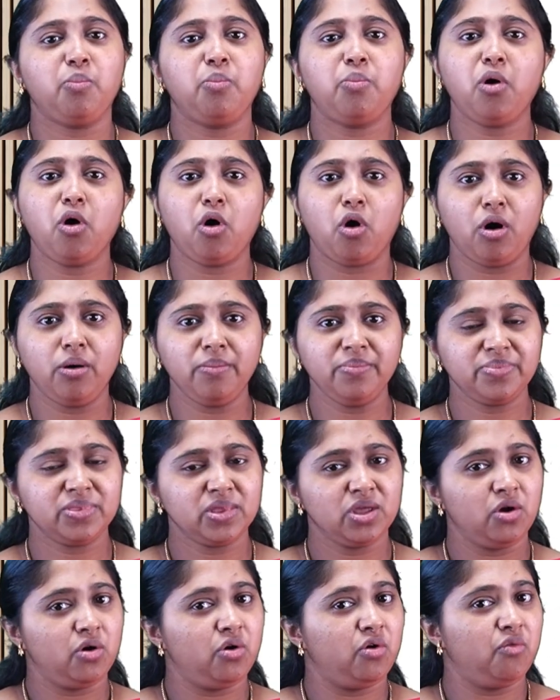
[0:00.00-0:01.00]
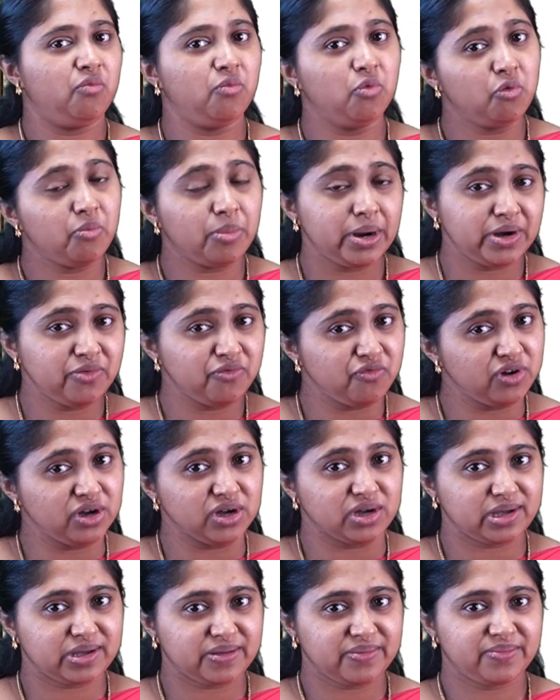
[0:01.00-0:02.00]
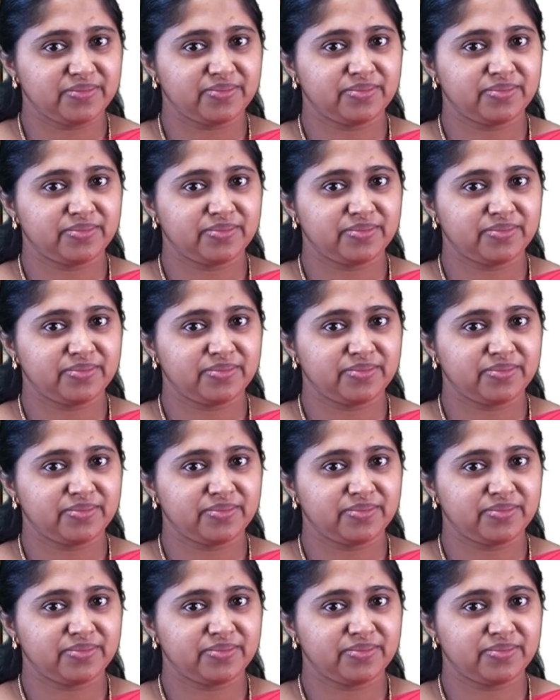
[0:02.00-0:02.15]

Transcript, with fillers: poem Woman Work.